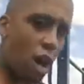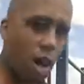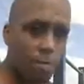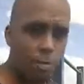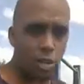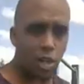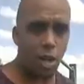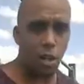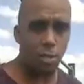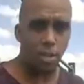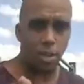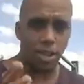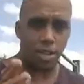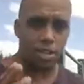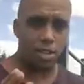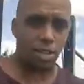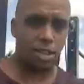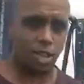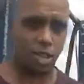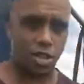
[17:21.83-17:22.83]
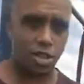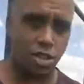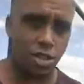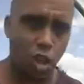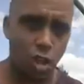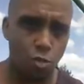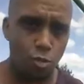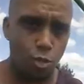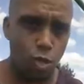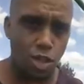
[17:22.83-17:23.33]
So you
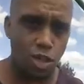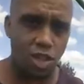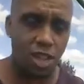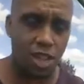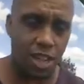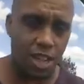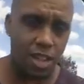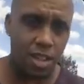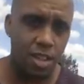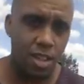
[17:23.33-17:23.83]
don't rush it.